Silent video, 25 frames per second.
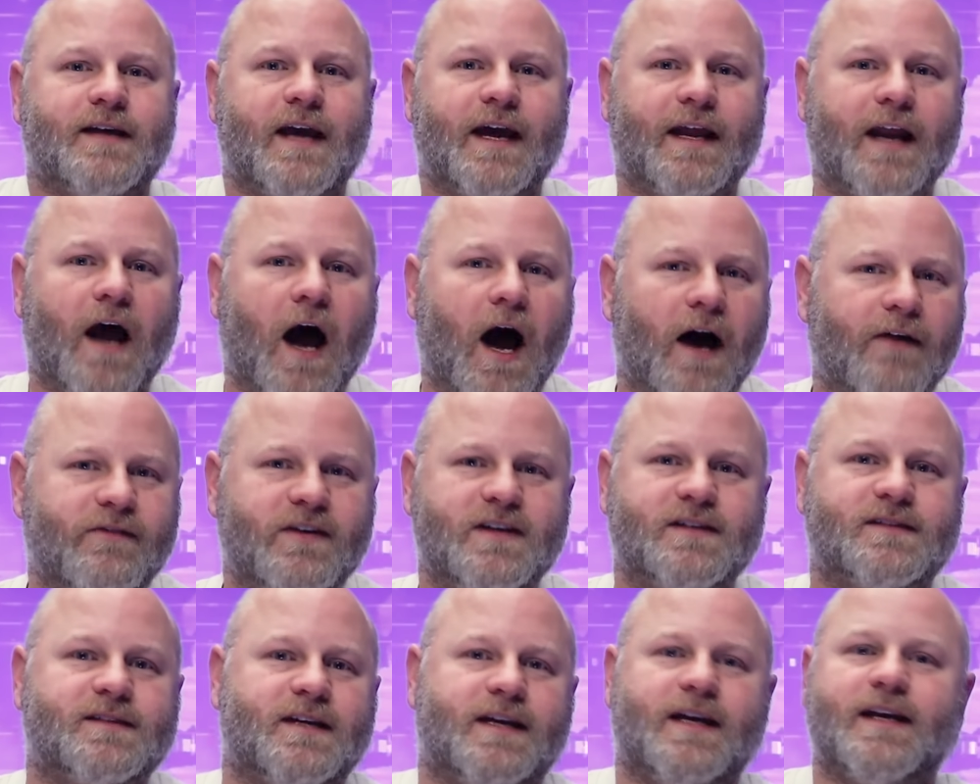And
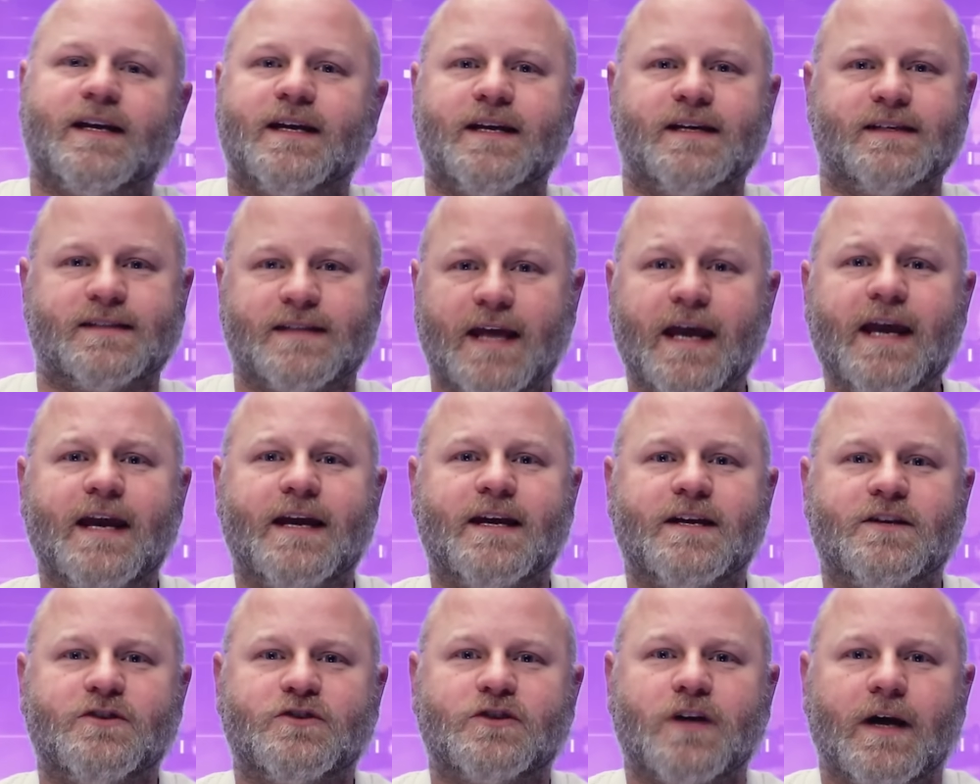obviously at his
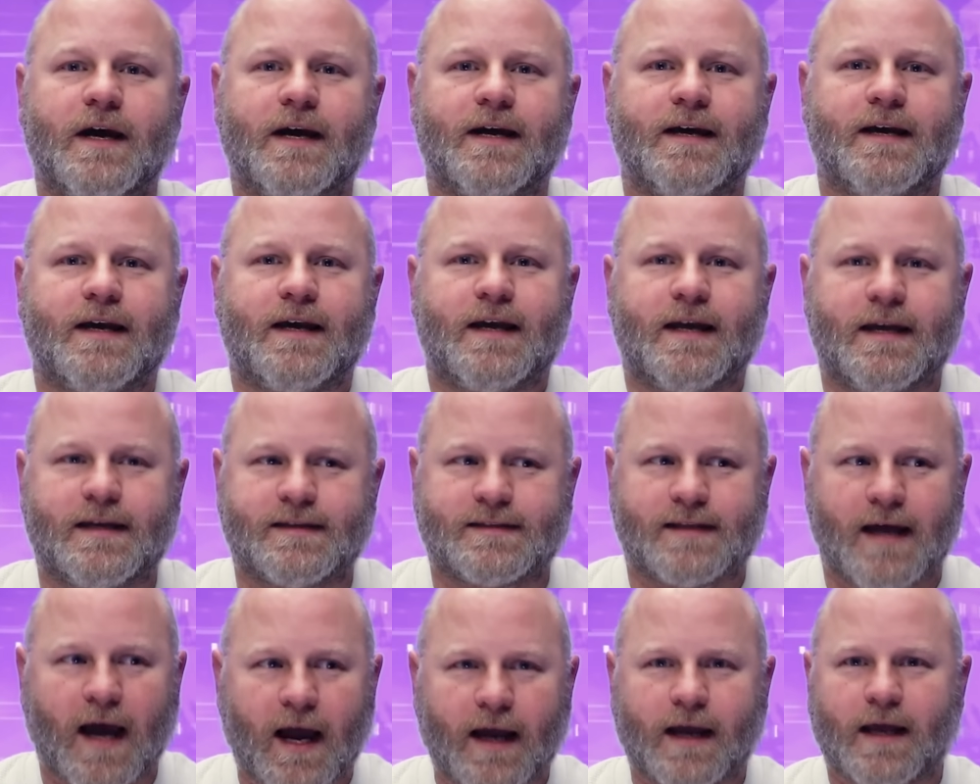age,
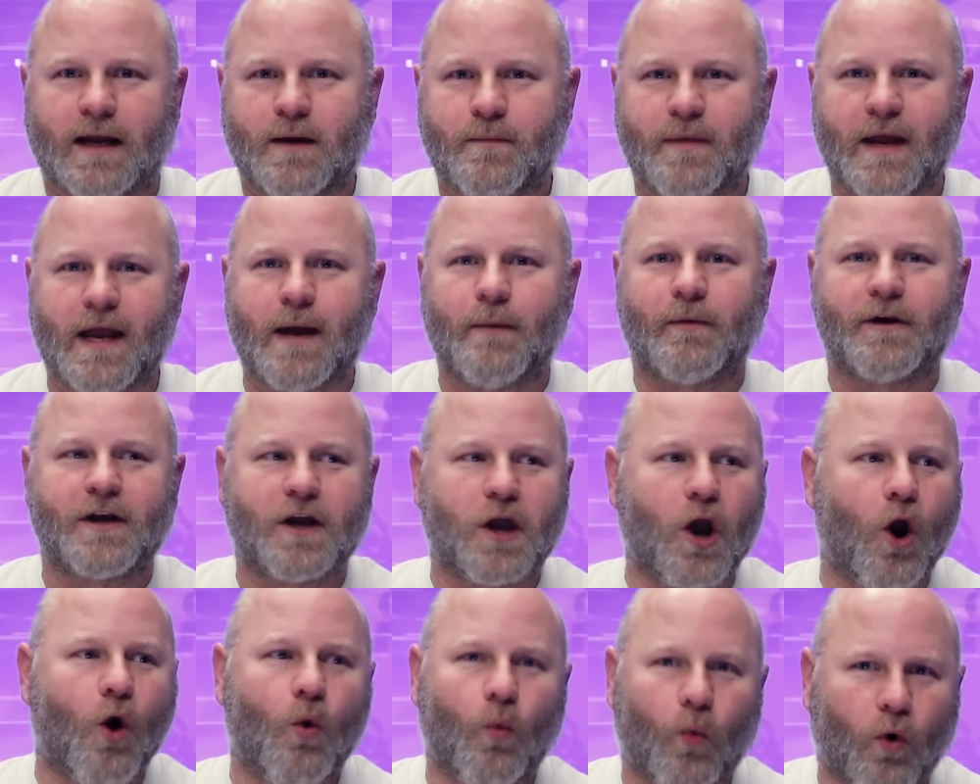he's not going to be able to
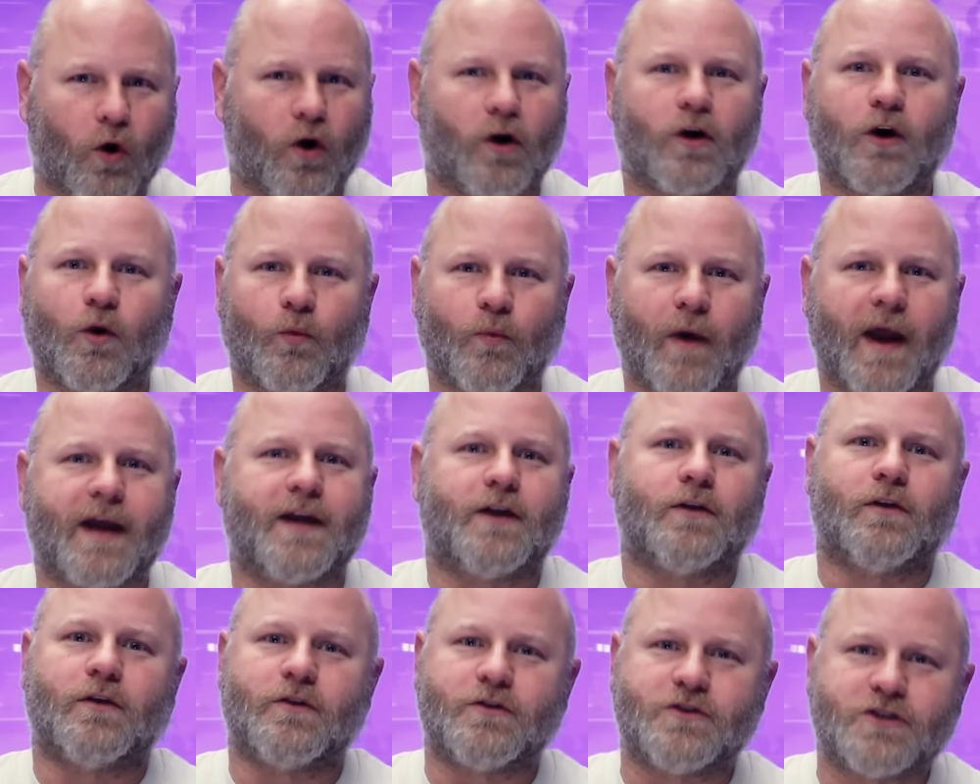go work a
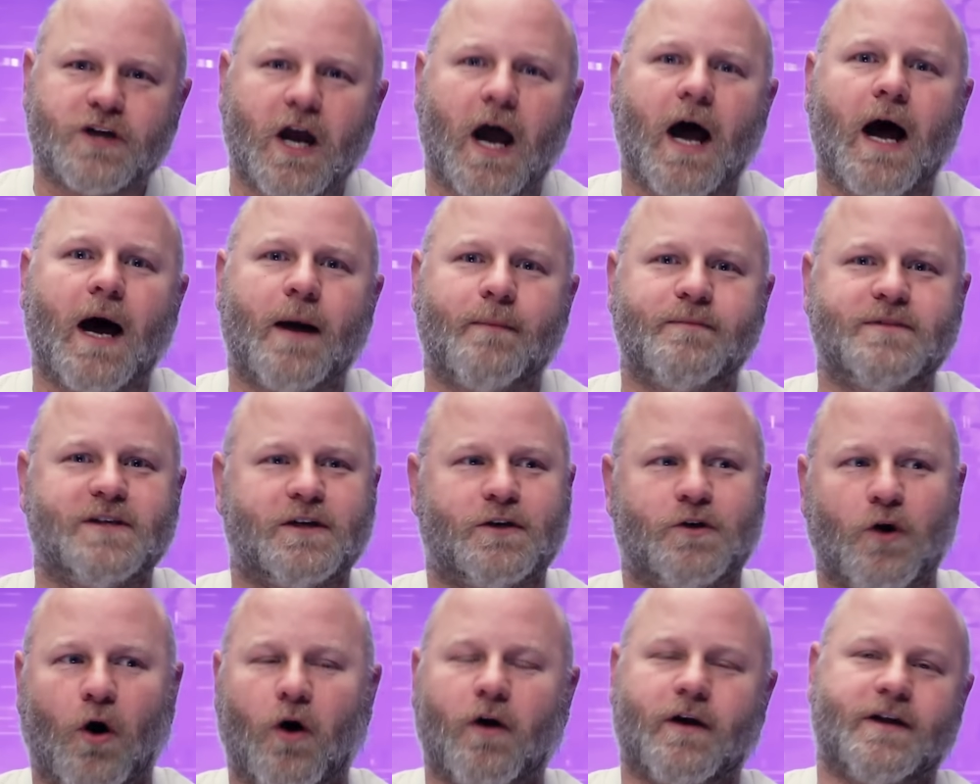regular job to
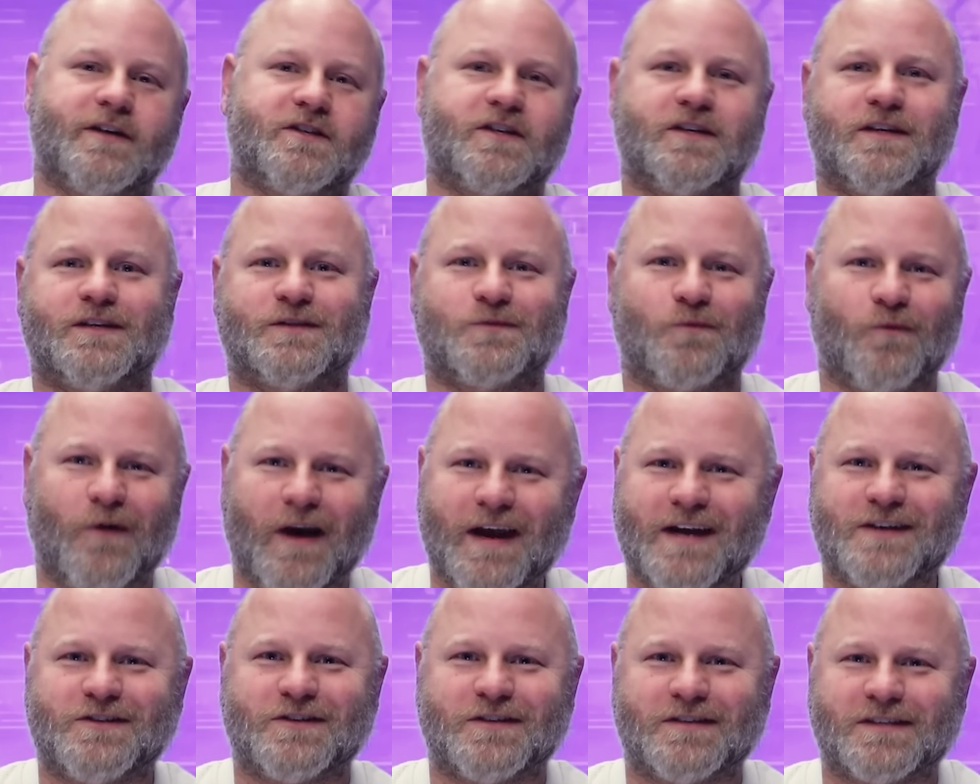garnish his
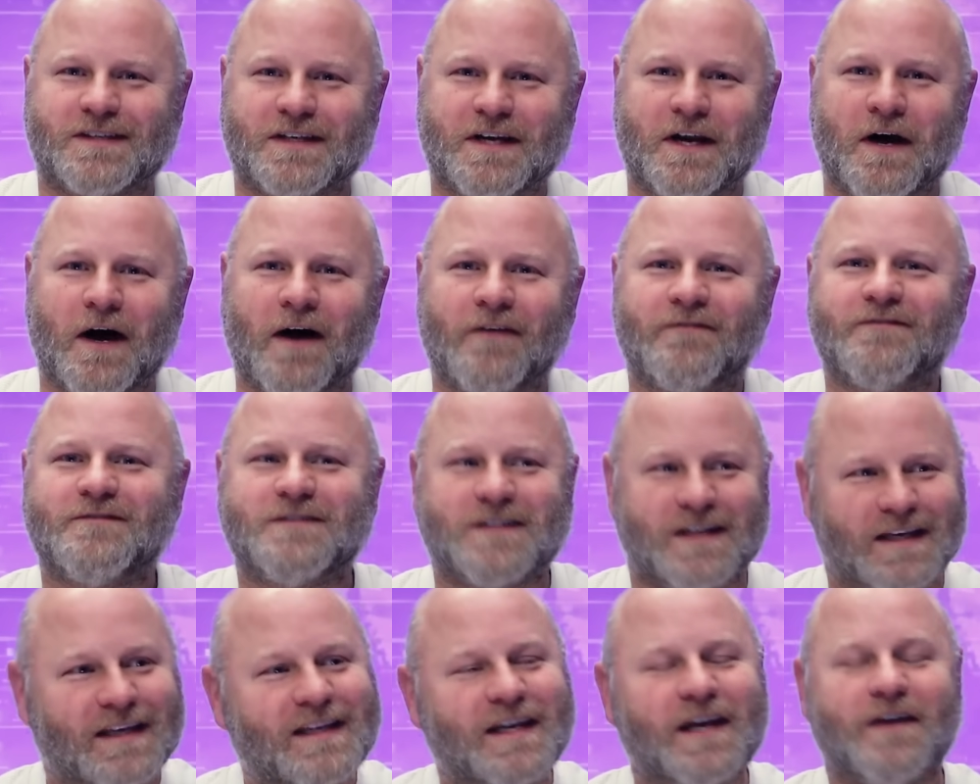wages enough
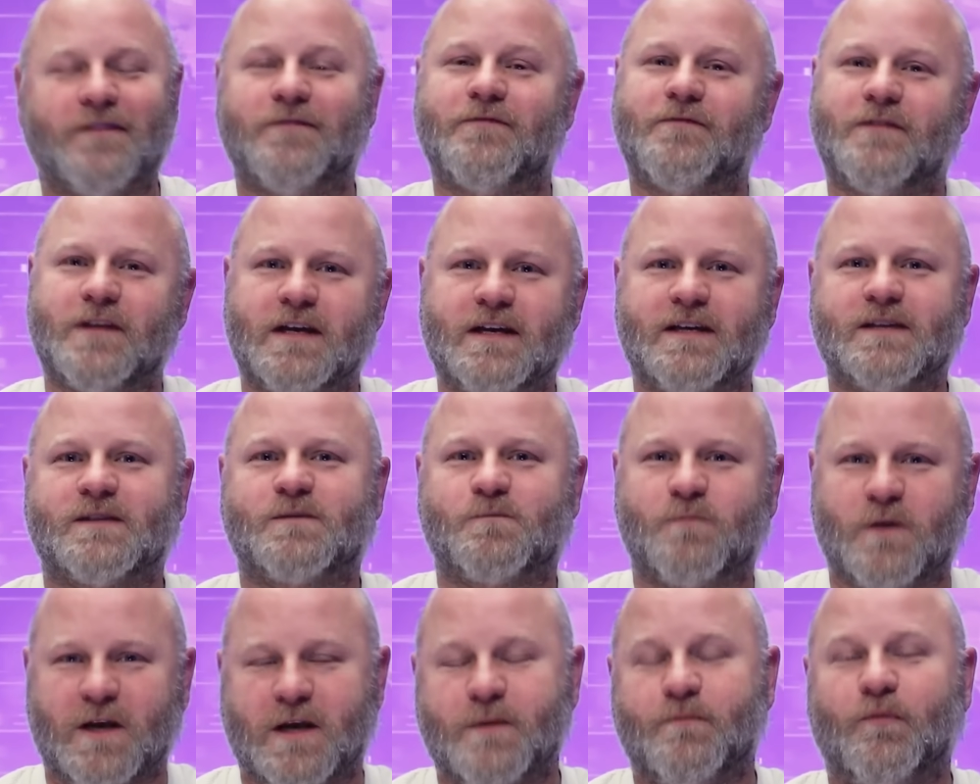to give these
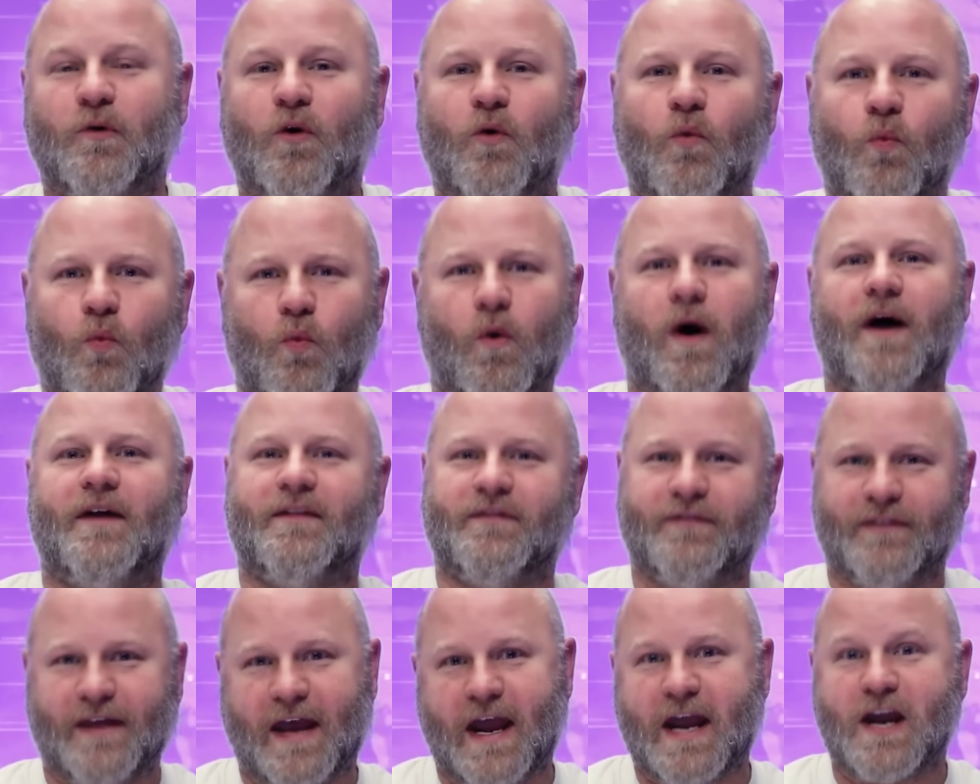people
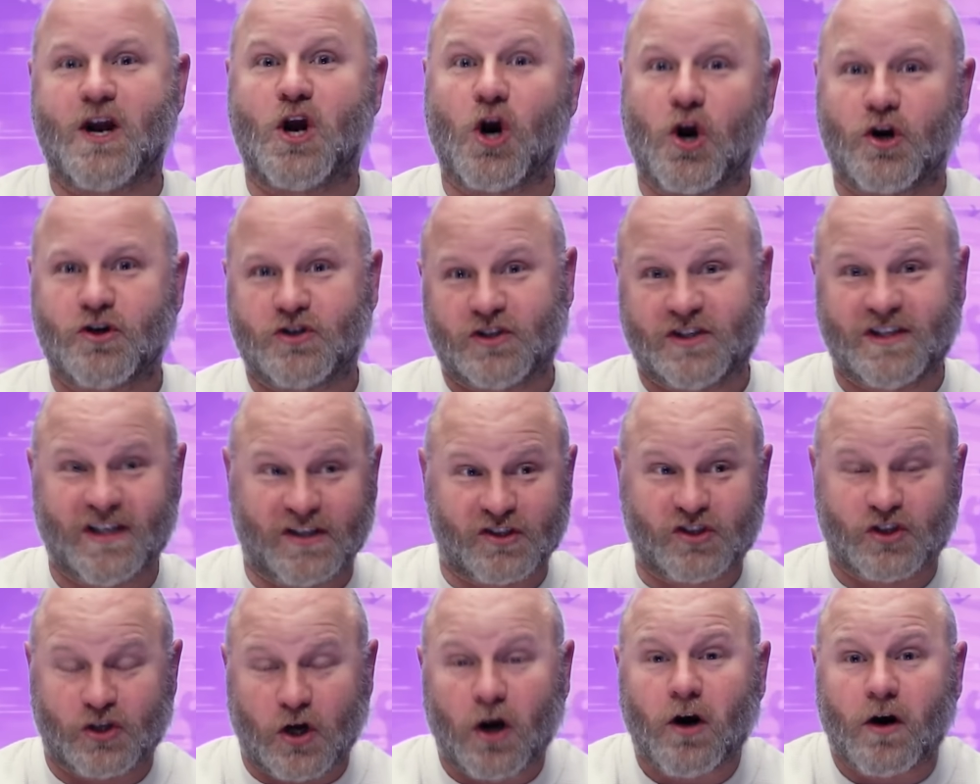what they
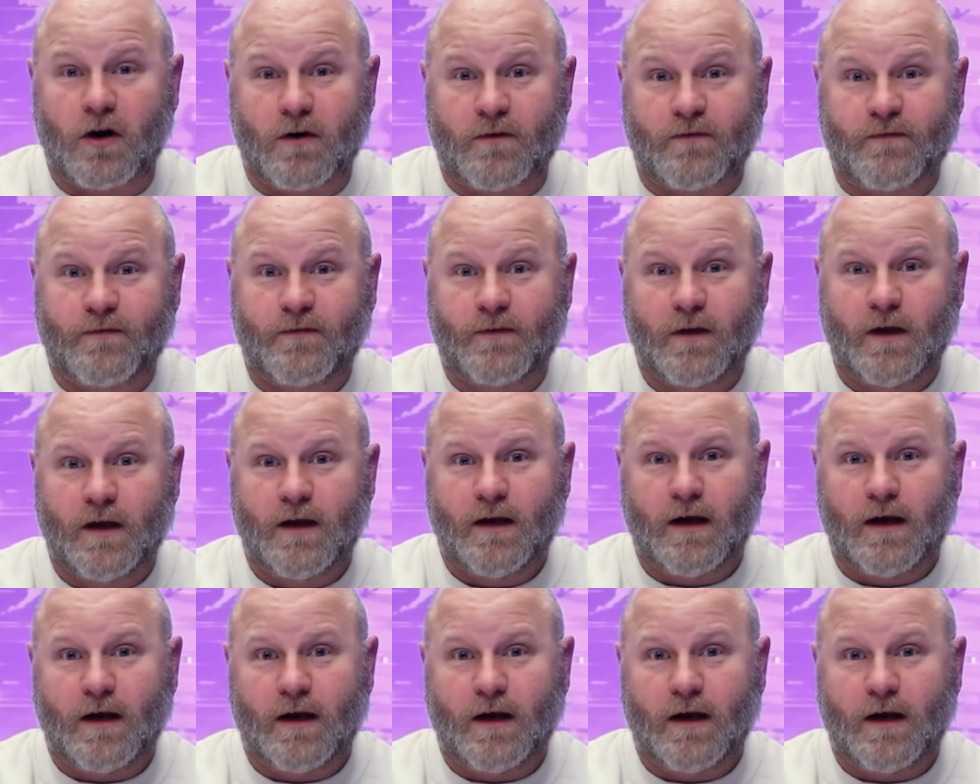deserve.